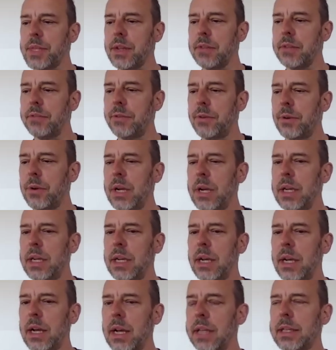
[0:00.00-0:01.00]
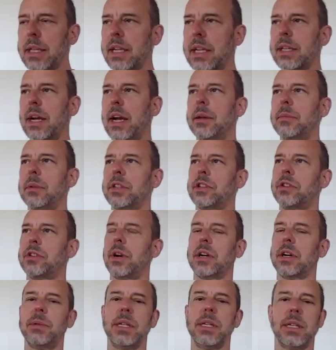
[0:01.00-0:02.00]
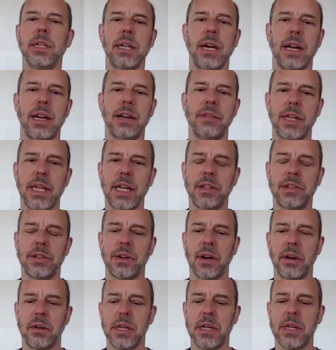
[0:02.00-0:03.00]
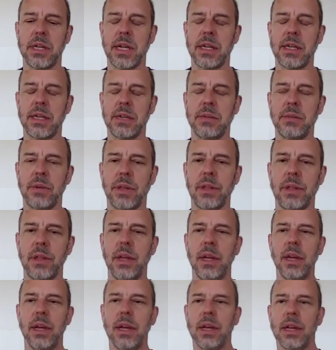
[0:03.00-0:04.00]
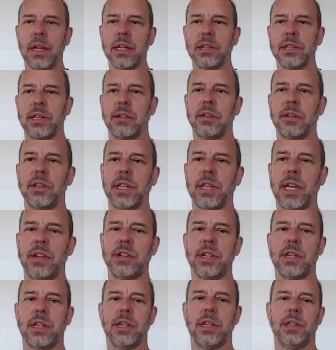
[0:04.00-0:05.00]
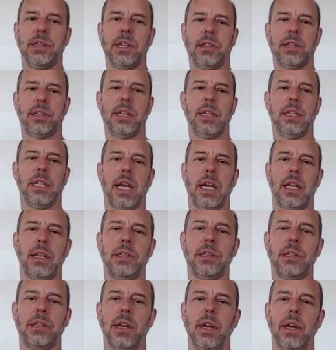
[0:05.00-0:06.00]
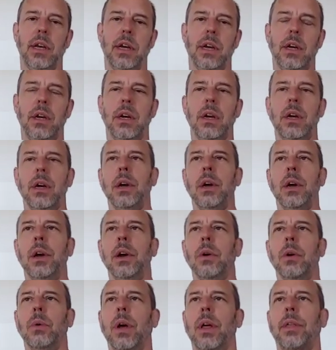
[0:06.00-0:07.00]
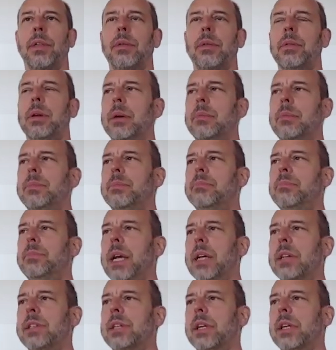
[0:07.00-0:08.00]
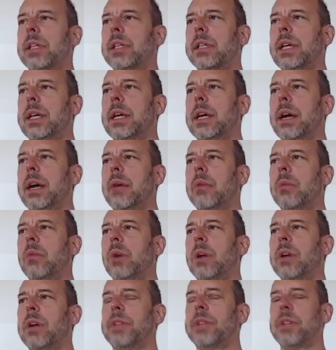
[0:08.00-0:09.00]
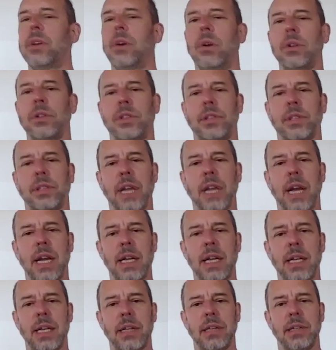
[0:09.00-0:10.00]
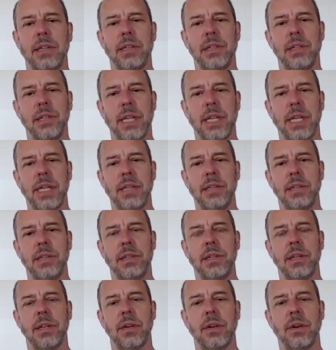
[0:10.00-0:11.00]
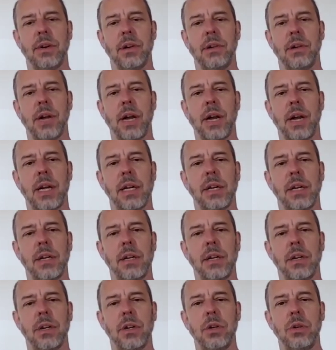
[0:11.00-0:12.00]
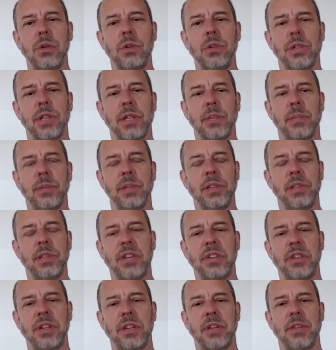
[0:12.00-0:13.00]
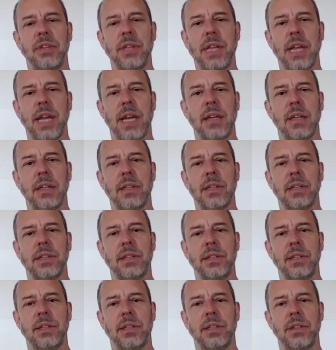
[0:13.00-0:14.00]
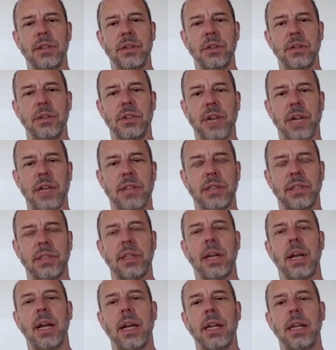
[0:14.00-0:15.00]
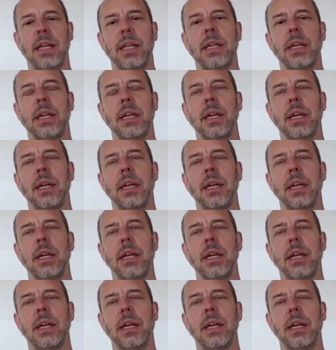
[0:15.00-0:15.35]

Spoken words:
Freud, at that time, it struck me, did not have an answer. He ended with, in civilization and its discontents, with basically, what if the whole society is diseased or neurotic? Who's in the position of the analyst to address society?